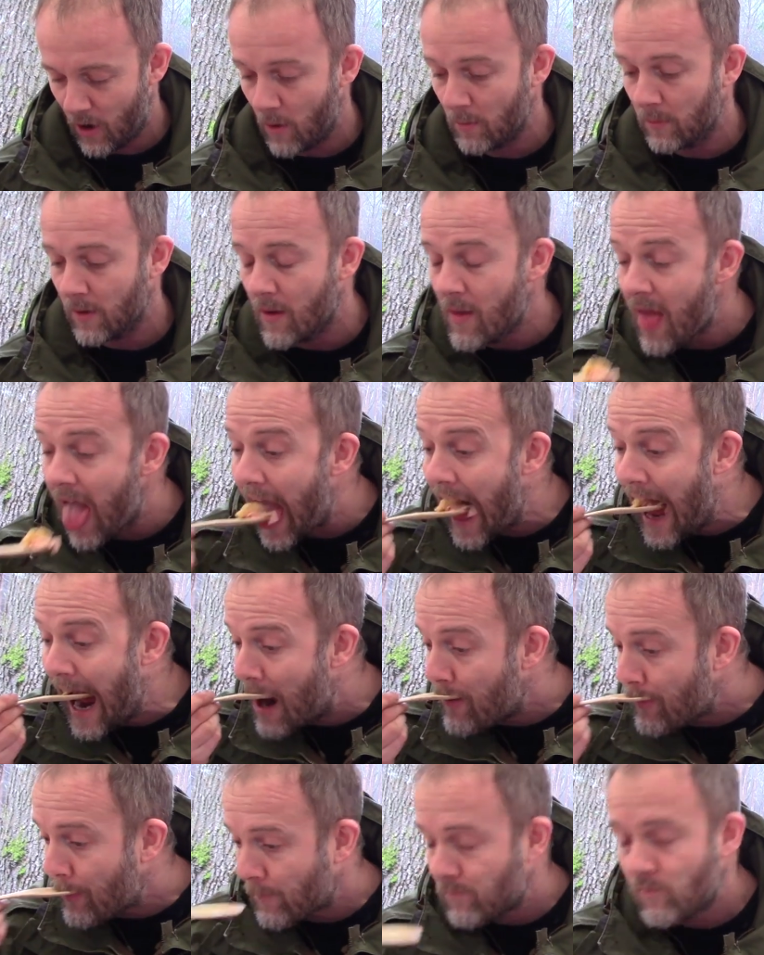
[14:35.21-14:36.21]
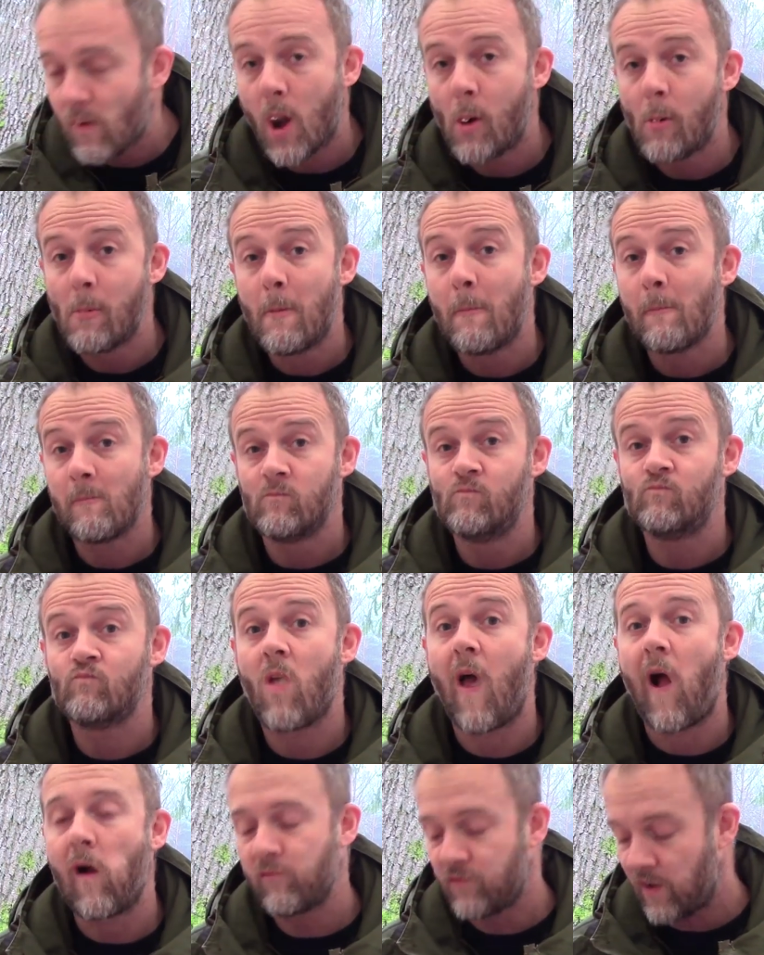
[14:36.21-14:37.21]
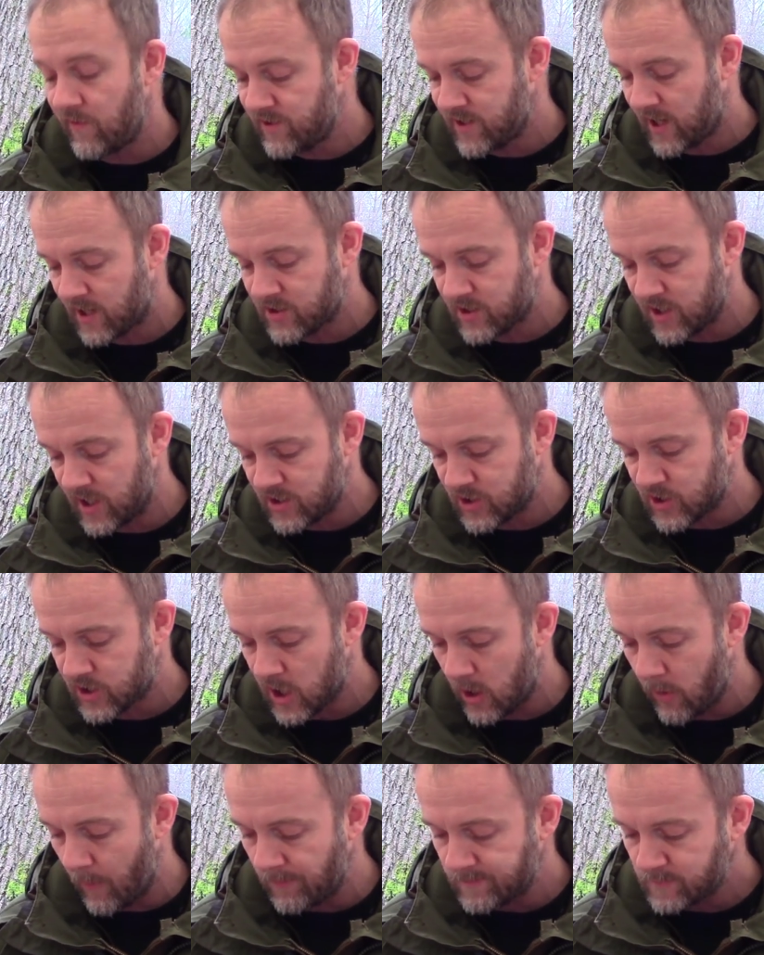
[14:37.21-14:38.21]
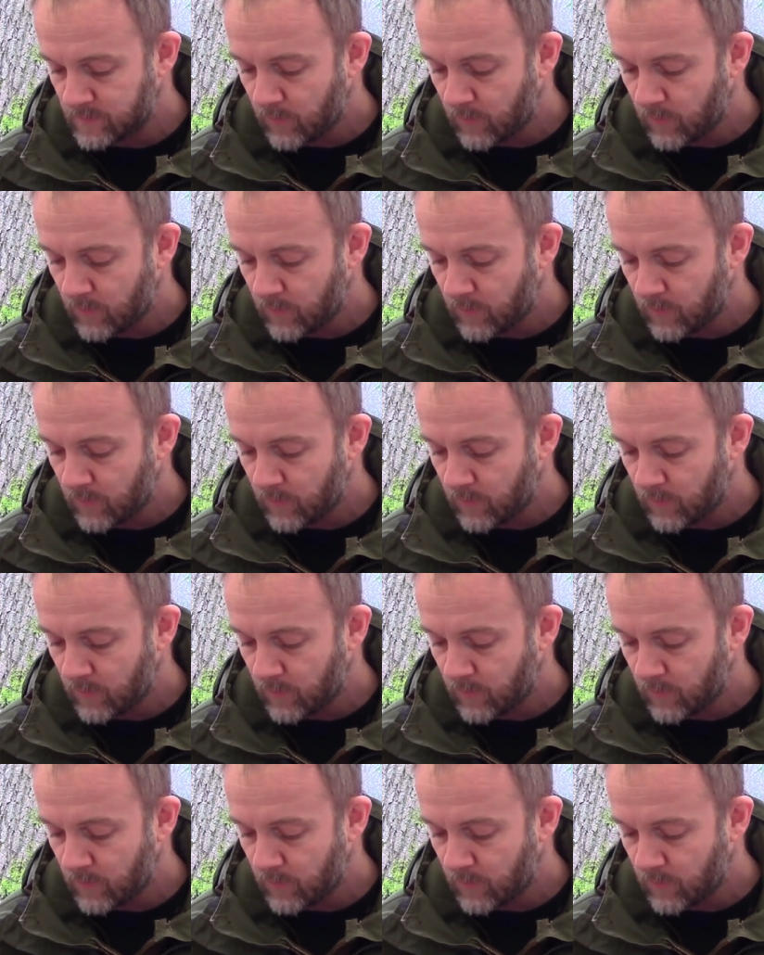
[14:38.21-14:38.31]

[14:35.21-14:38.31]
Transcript: omelette. And very nice it is too.